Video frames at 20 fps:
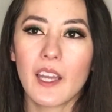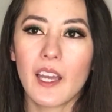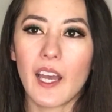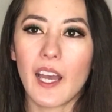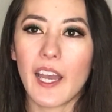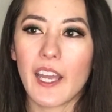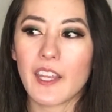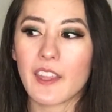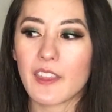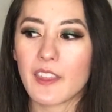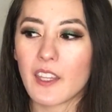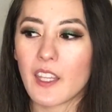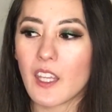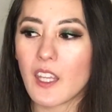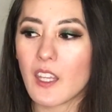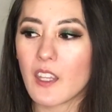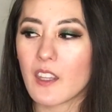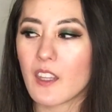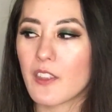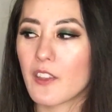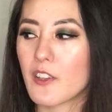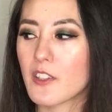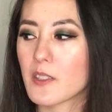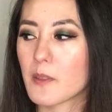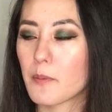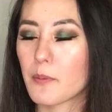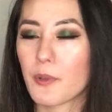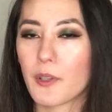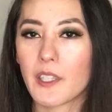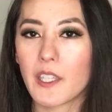I think that there's a
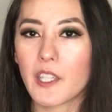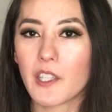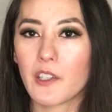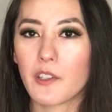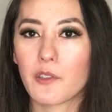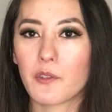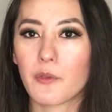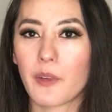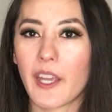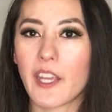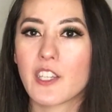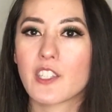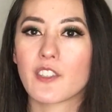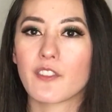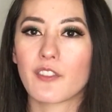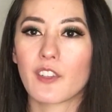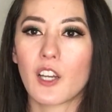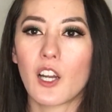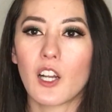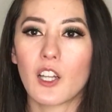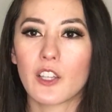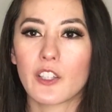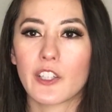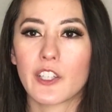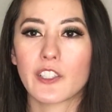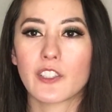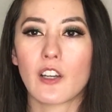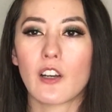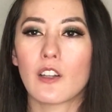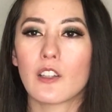pretty good range of color
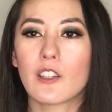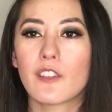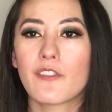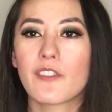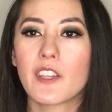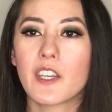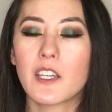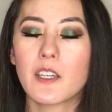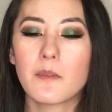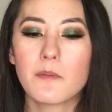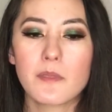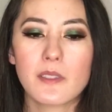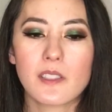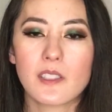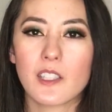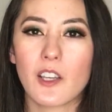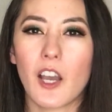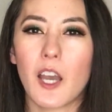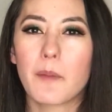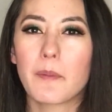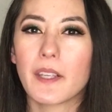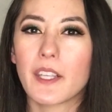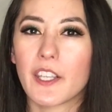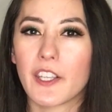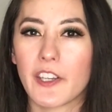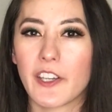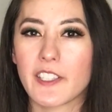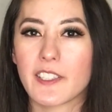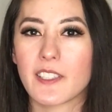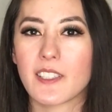in all of them, so I'd be
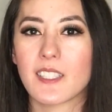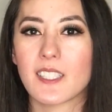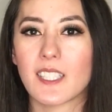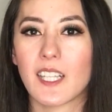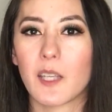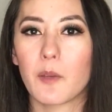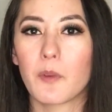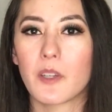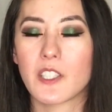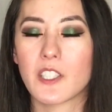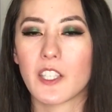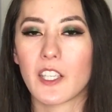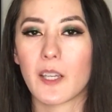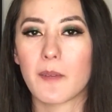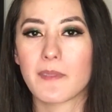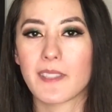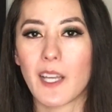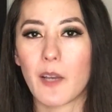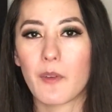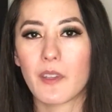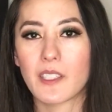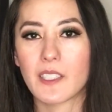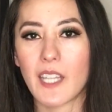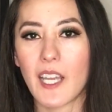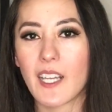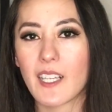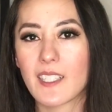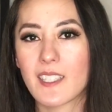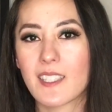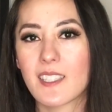curious to see what she comes out with
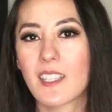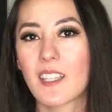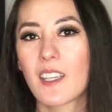next.